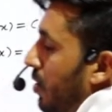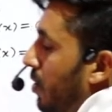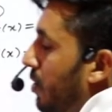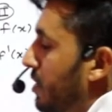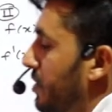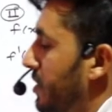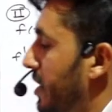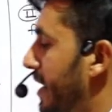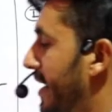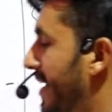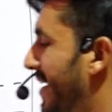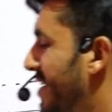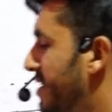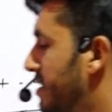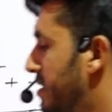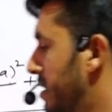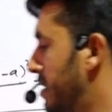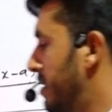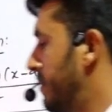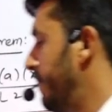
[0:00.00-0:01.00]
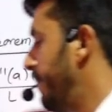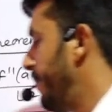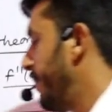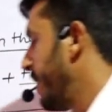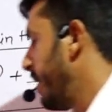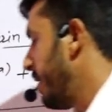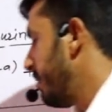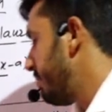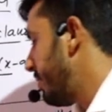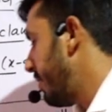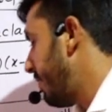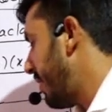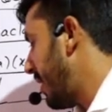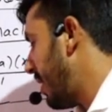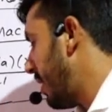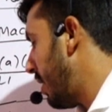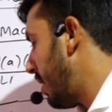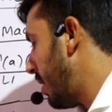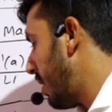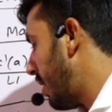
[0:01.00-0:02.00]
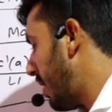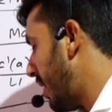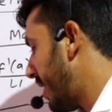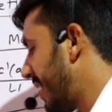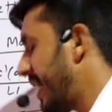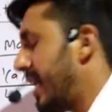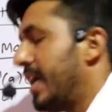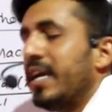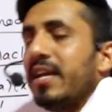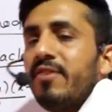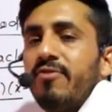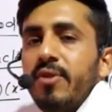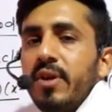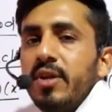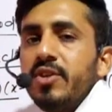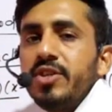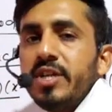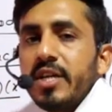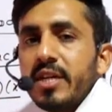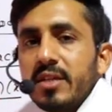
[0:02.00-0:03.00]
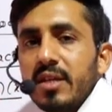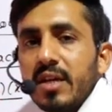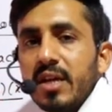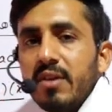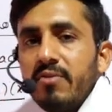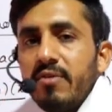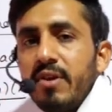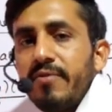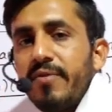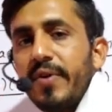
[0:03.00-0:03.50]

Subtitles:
or in the next term, we will again differentiate the given